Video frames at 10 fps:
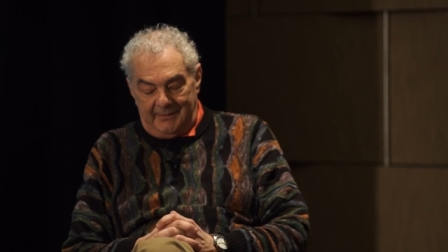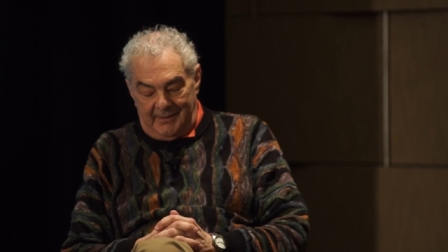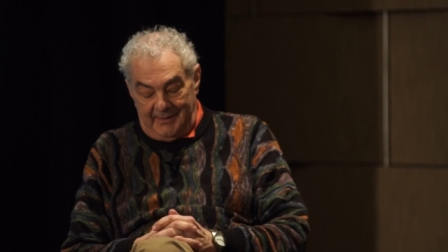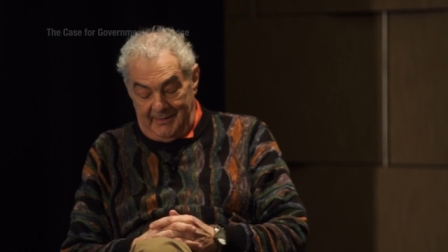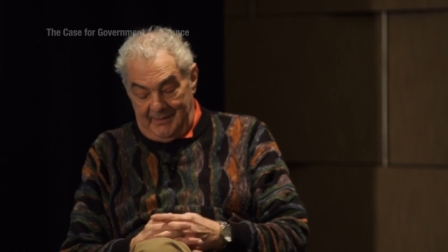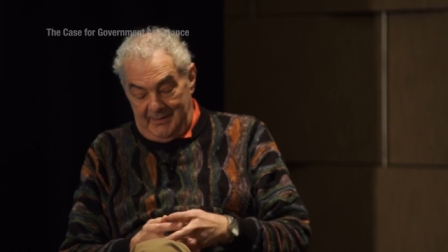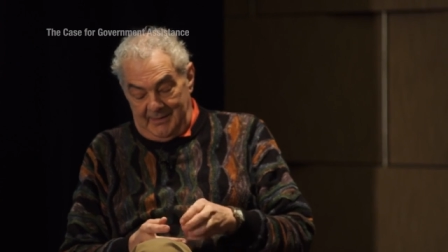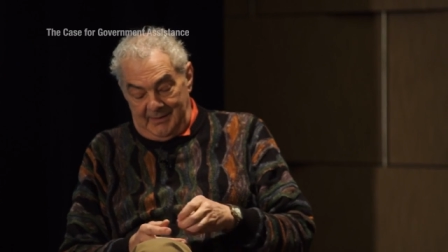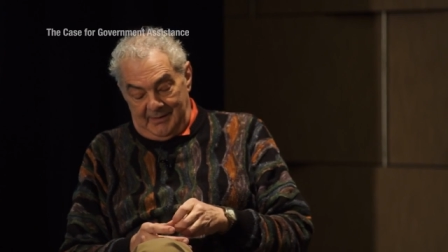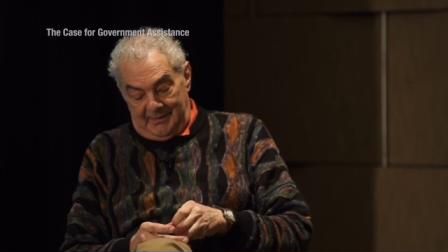I
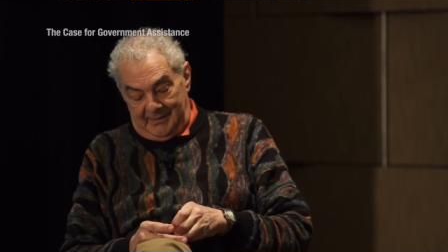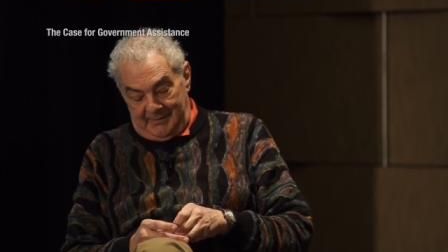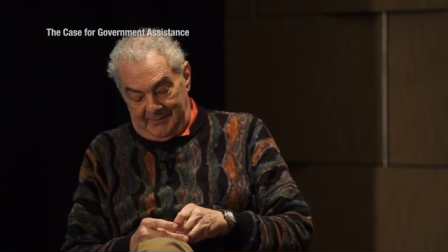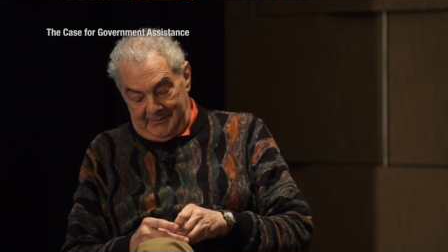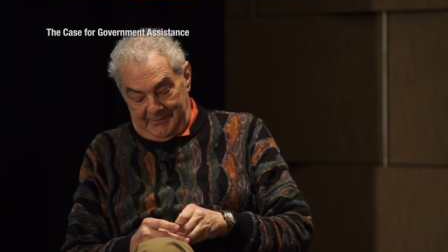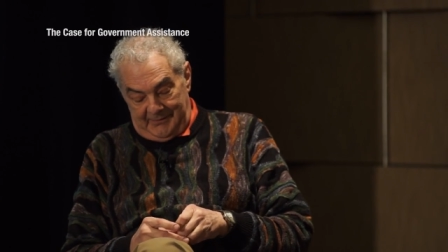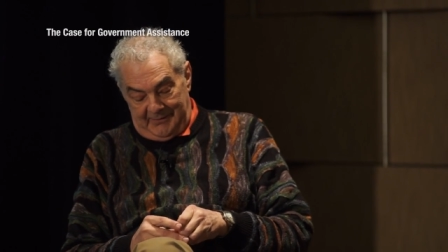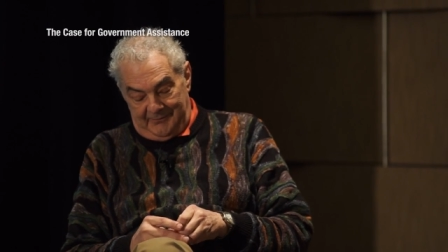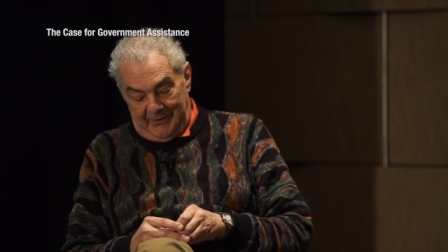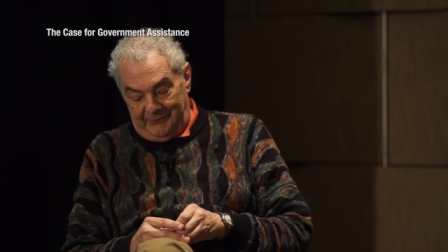uh,
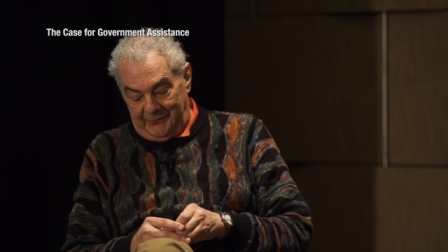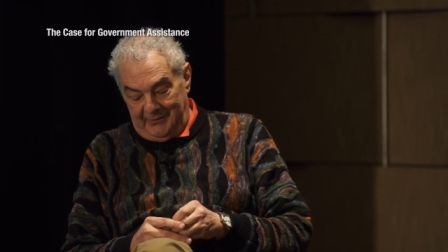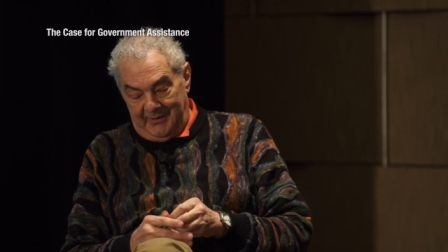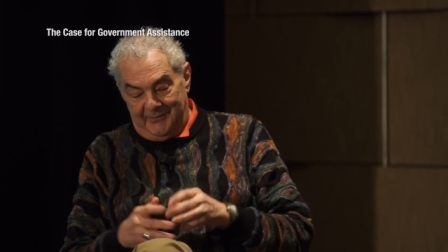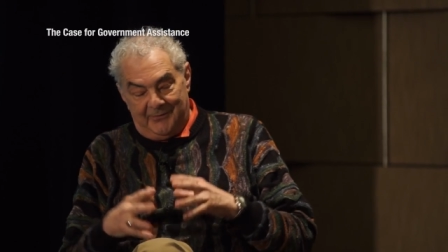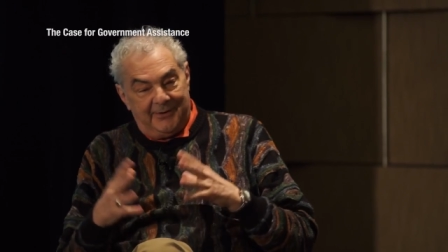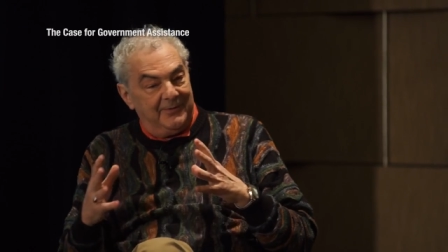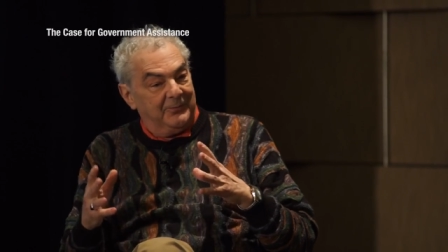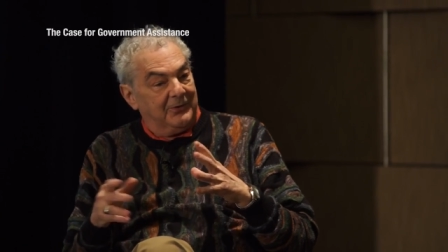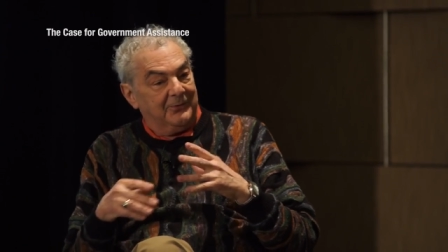have recently written a
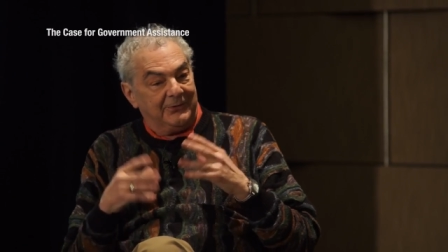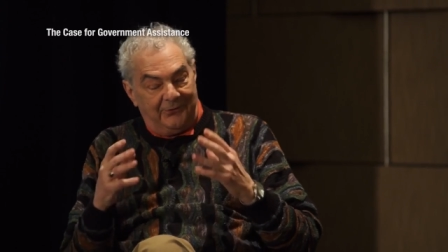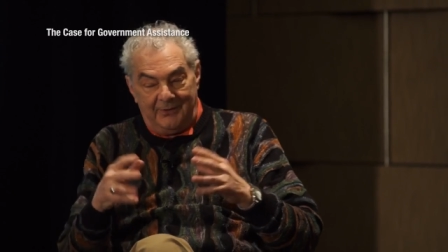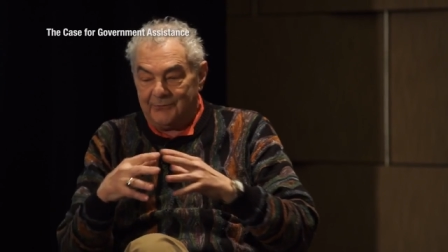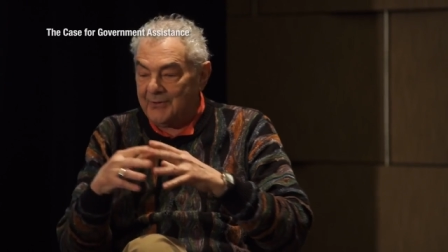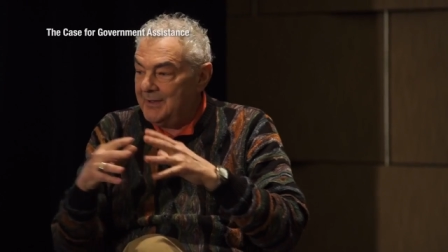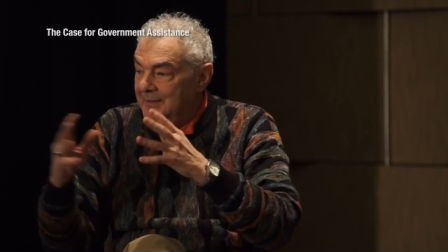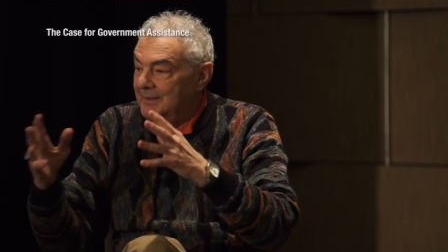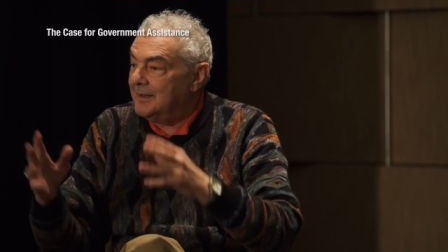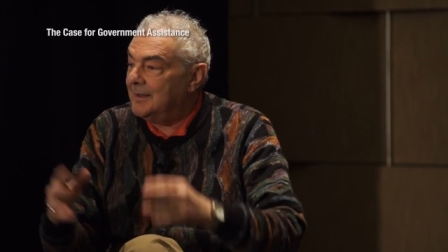book which is
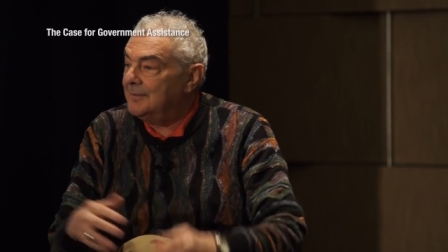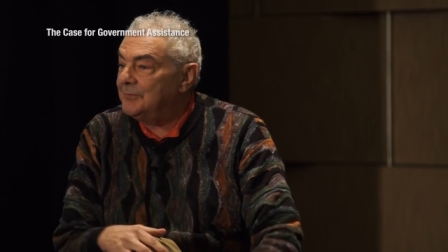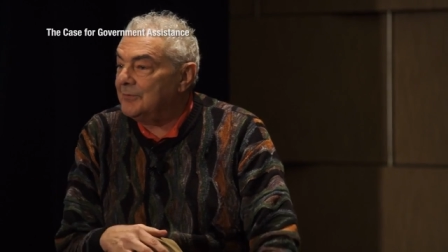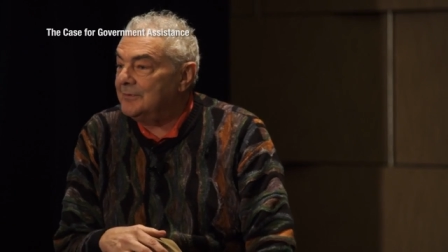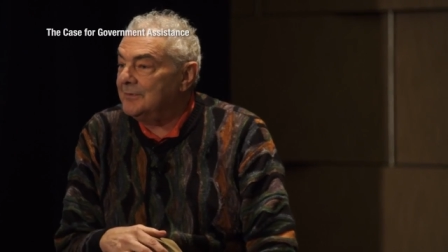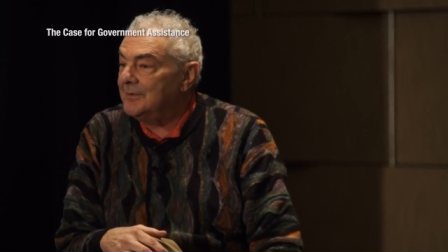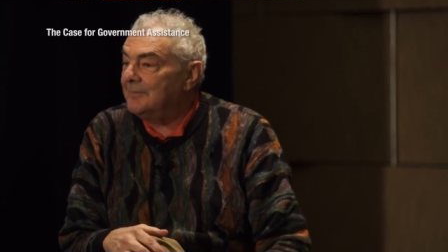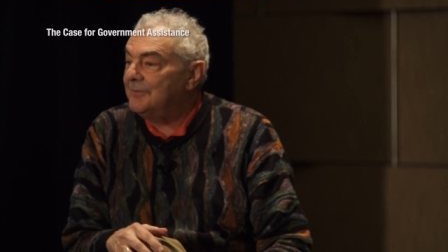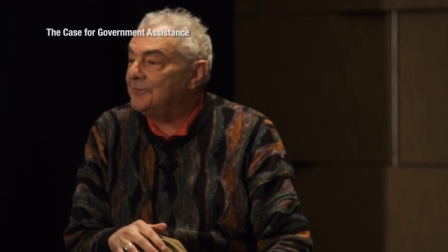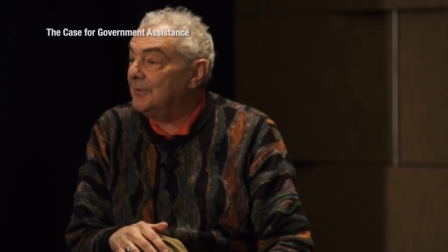uh, I'm sure you'll
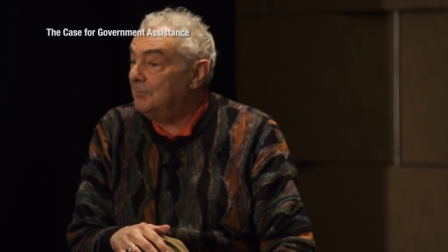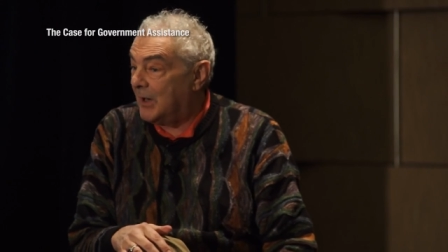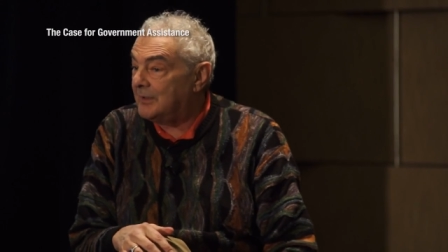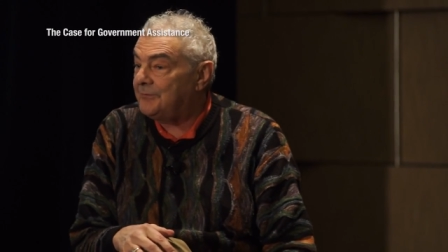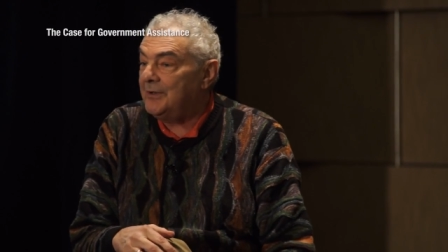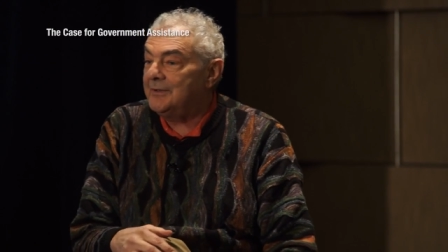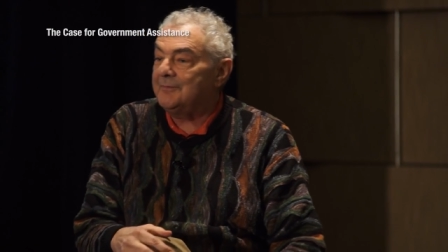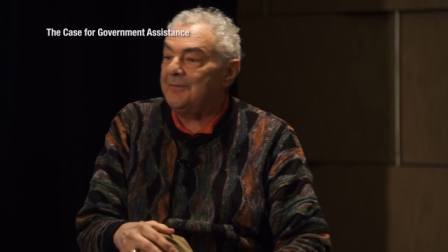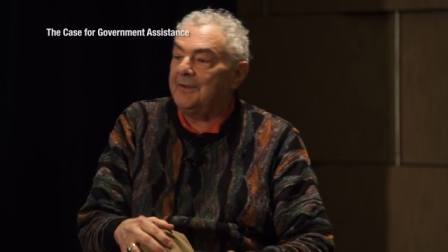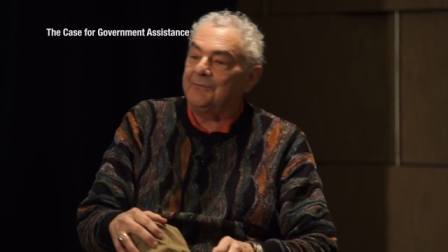love this, a Marxian
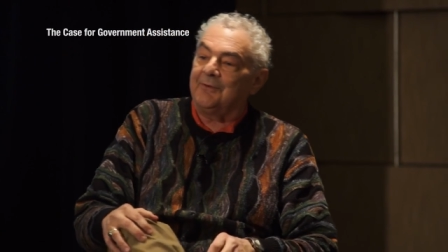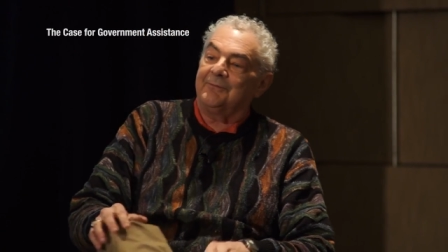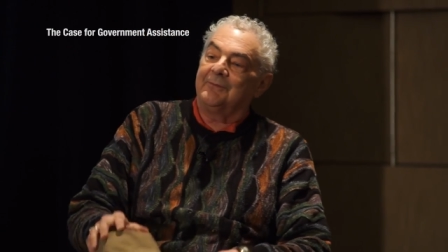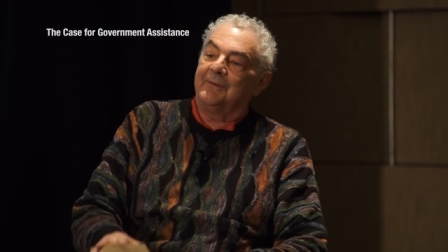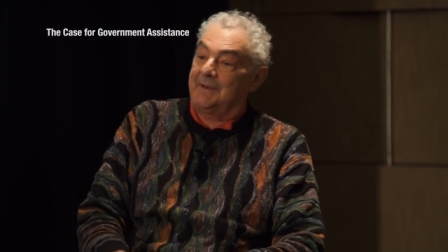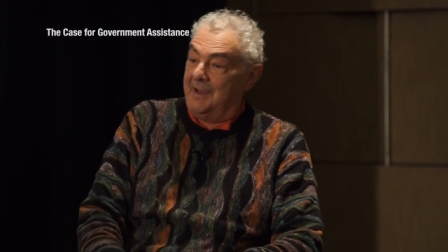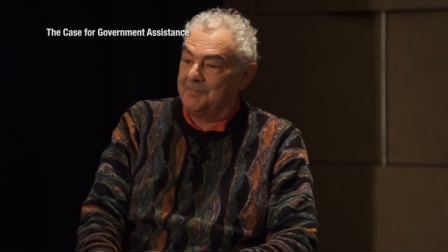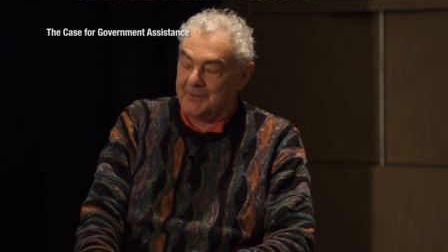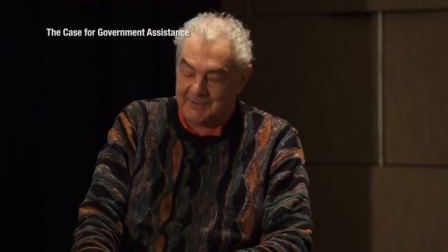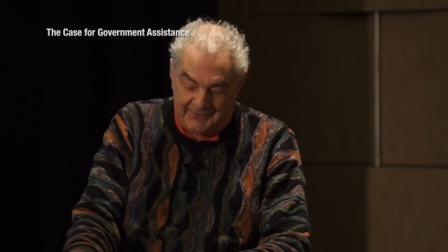defense of
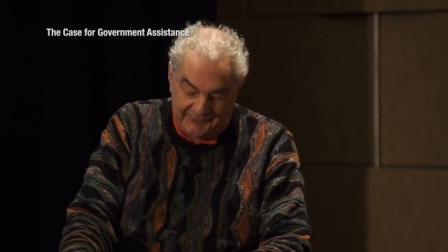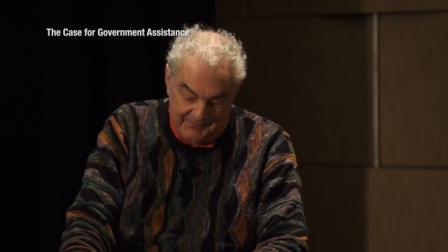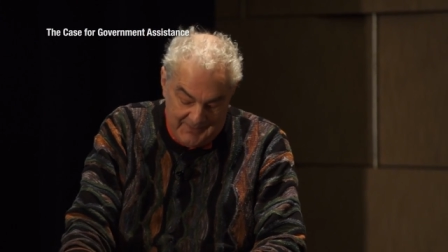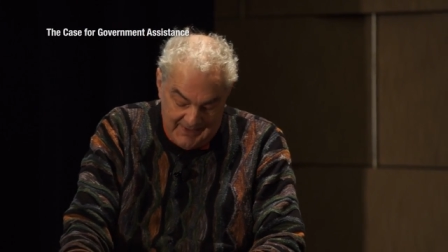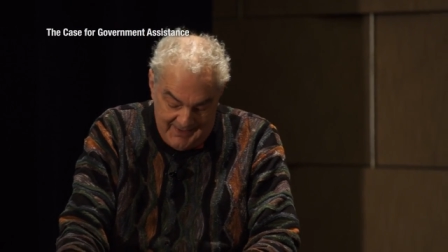capitalism.